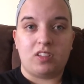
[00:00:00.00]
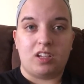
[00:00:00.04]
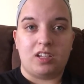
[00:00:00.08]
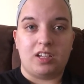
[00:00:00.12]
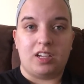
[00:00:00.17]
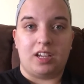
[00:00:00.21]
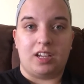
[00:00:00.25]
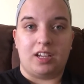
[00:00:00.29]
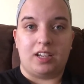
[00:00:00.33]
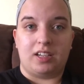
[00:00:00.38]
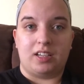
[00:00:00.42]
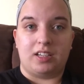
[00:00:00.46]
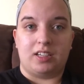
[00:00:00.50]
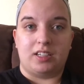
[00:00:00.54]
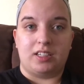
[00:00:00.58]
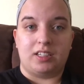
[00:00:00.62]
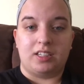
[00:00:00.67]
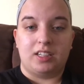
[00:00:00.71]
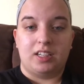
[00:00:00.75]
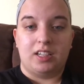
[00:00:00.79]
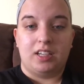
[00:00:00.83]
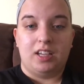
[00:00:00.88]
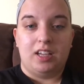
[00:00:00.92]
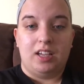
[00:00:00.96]
And
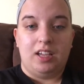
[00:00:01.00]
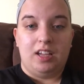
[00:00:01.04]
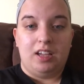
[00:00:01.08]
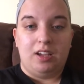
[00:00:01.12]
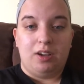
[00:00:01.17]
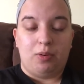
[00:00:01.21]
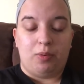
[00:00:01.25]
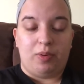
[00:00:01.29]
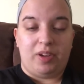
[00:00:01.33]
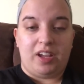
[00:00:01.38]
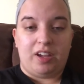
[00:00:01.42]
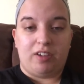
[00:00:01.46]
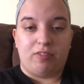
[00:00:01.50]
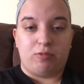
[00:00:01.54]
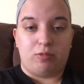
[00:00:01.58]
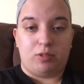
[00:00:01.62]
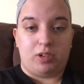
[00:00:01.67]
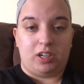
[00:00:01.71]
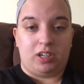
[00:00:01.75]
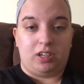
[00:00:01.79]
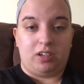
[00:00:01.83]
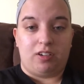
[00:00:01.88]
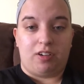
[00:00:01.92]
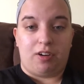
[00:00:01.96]
we have
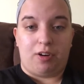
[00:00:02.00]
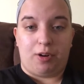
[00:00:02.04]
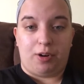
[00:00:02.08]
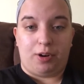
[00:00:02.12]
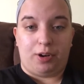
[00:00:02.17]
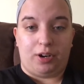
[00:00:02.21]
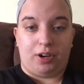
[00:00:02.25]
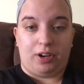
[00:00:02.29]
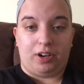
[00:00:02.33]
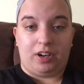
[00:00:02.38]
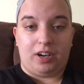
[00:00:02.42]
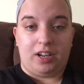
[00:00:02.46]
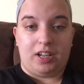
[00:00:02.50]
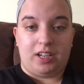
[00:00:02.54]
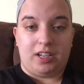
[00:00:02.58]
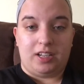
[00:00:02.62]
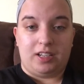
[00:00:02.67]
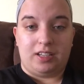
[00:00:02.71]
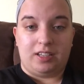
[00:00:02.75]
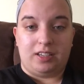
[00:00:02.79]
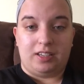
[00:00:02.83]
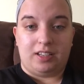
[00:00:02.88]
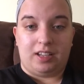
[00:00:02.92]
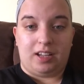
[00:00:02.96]
one car,
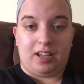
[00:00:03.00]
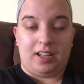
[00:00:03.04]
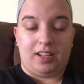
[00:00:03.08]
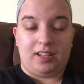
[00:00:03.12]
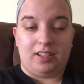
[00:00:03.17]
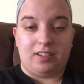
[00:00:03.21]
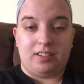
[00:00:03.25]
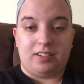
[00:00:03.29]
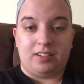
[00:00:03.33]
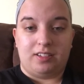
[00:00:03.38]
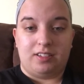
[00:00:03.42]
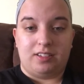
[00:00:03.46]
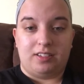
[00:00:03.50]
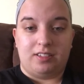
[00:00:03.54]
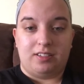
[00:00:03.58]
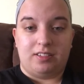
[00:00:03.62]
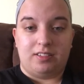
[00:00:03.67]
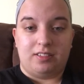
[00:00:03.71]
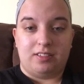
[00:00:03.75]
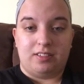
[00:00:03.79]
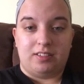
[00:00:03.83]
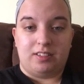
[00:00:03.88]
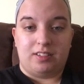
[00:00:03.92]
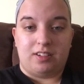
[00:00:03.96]
and I could
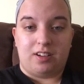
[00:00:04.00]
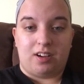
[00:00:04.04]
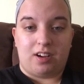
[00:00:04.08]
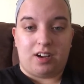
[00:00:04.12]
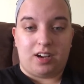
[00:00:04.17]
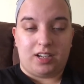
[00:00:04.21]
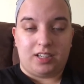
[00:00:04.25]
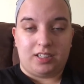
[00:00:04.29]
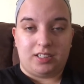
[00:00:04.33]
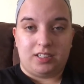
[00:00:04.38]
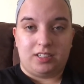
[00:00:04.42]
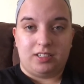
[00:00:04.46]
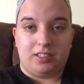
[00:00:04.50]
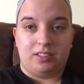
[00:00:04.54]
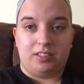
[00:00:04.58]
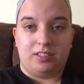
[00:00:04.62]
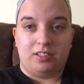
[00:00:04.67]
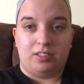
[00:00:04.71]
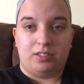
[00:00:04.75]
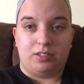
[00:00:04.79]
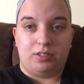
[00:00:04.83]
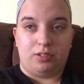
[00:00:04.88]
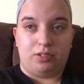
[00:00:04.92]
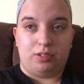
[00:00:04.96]
not
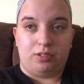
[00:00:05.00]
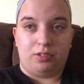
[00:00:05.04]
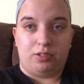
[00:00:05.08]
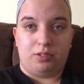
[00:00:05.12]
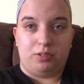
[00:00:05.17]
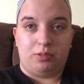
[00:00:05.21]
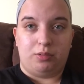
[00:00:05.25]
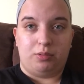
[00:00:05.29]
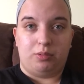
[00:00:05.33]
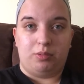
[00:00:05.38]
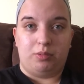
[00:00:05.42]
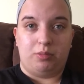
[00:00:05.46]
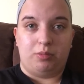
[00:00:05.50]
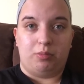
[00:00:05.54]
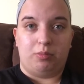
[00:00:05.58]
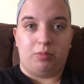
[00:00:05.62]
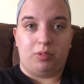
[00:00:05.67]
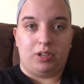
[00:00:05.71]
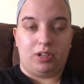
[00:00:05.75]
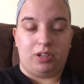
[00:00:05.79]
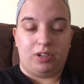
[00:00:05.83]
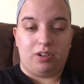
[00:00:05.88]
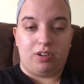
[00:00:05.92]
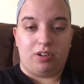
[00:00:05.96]
do
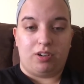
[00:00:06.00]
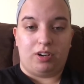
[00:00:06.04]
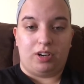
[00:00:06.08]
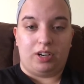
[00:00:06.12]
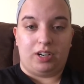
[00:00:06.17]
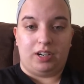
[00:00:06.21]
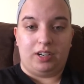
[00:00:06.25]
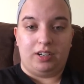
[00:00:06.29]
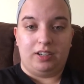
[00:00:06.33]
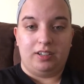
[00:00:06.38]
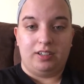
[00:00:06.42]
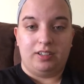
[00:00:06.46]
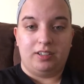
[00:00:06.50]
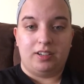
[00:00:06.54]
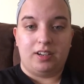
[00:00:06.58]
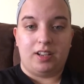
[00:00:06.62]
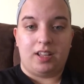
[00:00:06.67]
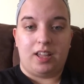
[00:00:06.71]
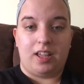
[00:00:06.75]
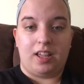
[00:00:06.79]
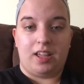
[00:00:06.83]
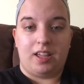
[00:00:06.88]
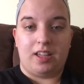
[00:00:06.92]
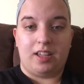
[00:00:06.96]
one car
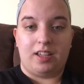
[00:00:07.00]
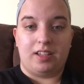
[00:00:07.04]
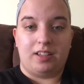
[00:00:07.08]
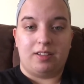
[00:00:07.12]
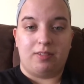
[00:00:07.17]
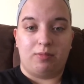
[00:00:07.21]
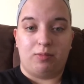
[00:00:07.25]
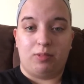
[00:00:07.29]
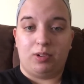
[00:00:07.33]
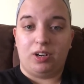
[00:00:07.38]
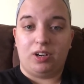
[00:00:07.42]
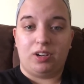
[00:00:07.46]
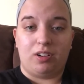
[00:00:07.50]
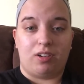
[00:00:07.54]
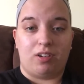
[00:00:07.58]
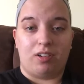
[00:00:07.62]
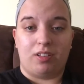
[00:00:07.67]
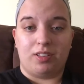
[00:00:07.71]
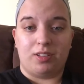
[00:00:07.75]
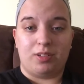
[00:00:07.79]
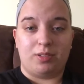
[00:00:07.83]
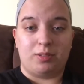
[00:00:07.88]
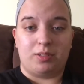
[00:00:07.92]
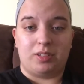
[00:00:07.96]
and work all
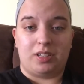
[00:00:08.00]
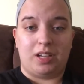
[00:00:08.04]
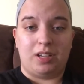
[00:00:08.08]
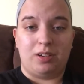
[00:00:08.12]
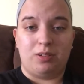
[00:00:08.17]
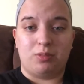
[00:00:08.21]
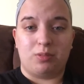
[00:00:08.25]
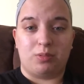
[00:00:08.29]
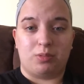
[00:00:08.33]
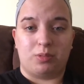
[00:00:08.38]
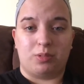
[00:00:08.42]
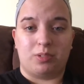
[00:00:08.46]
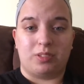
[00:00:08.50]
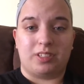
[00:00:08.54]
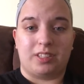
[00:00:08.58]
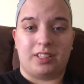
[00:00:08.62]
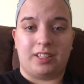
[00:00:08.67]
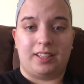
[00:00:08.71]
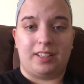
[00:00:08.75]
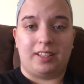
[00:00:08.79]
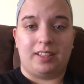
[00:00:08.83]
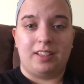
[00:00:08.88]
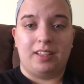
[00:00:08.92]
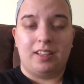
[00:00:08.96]
those schedules.
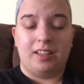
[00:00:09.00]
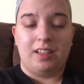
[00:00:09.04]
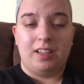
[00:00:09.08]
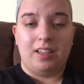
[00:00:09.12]
Like,